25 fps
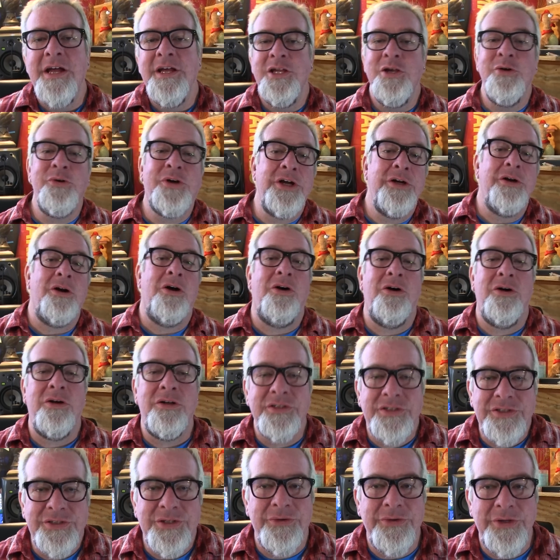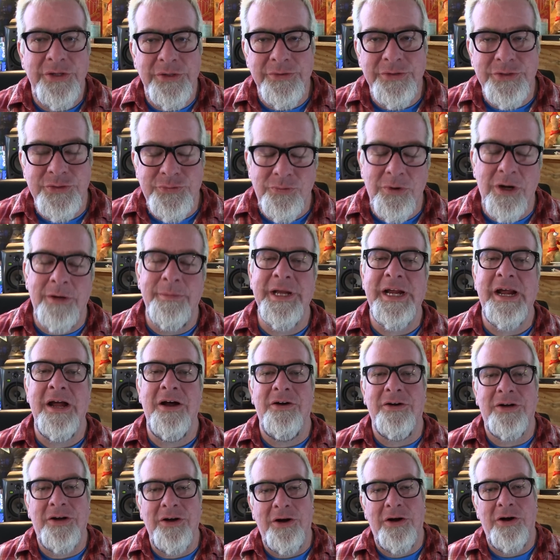You can also use rubbing
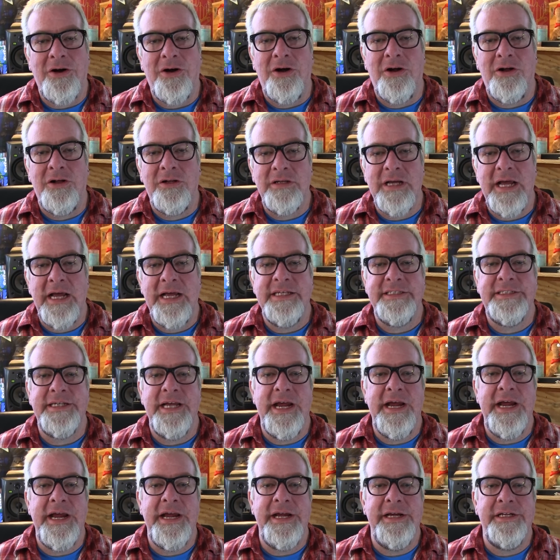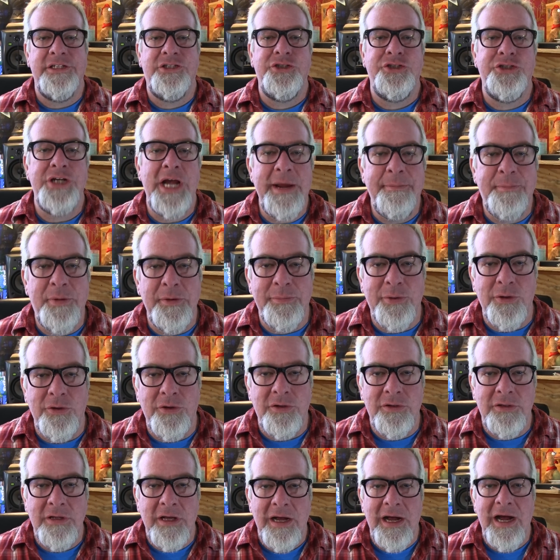alcohol as a
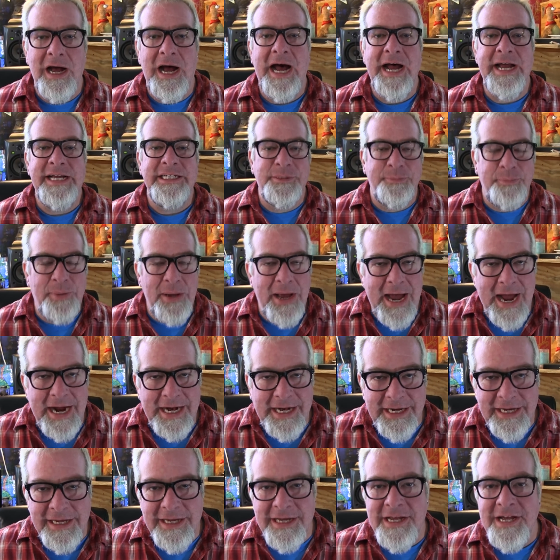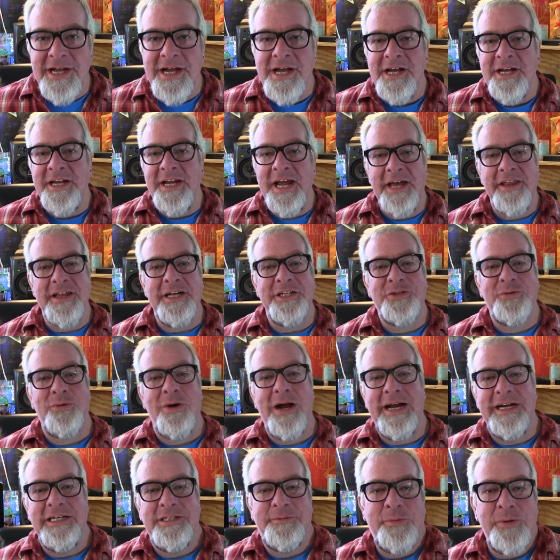shapeable ice pack. Yeah, that's
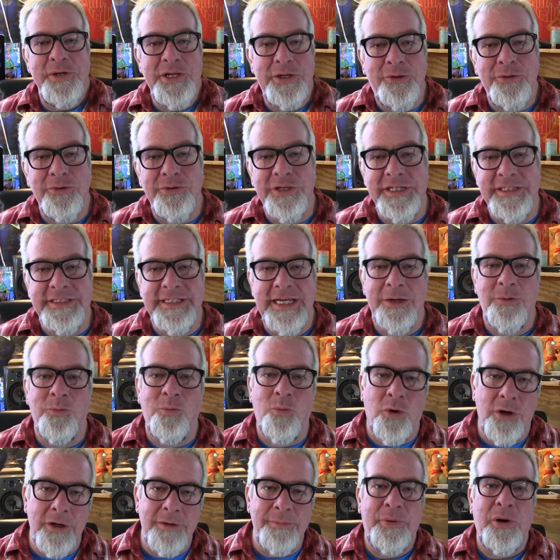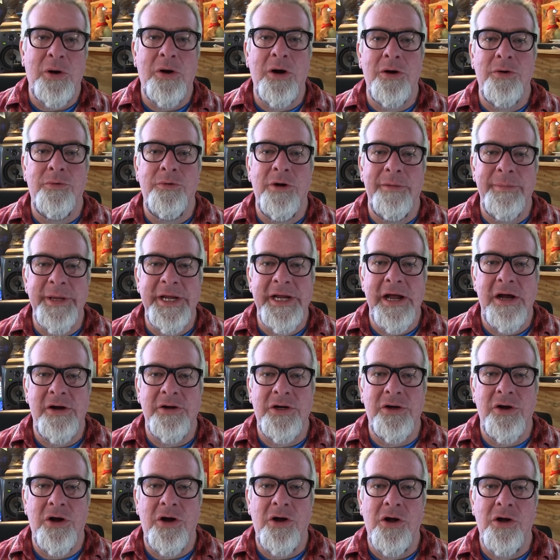right, it's pretty cool. You take one part rubbing
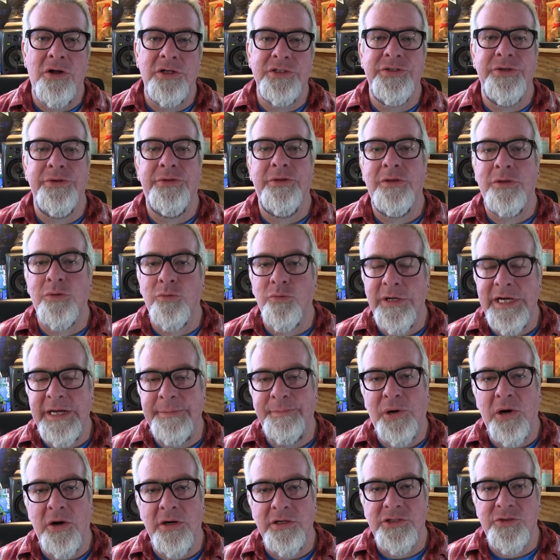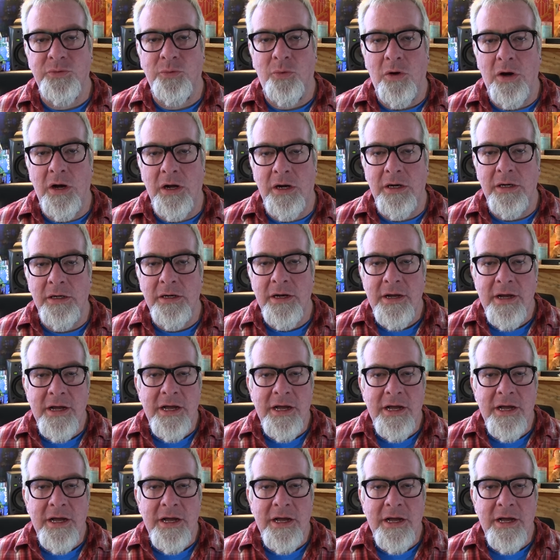alcohol to three parts water,